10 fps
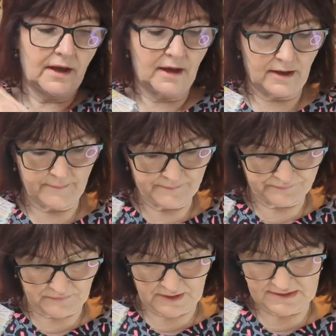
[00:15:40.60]

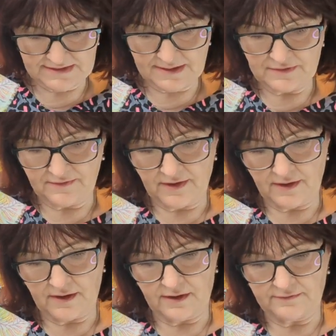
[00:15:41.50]
some of
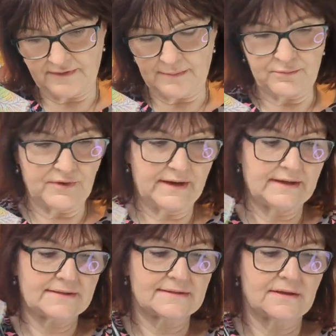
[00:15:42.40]
her
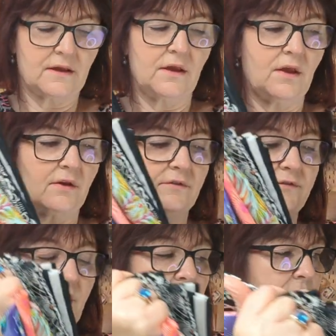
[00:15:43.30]
fabrics
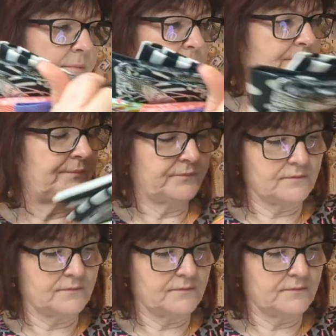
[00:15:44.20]
from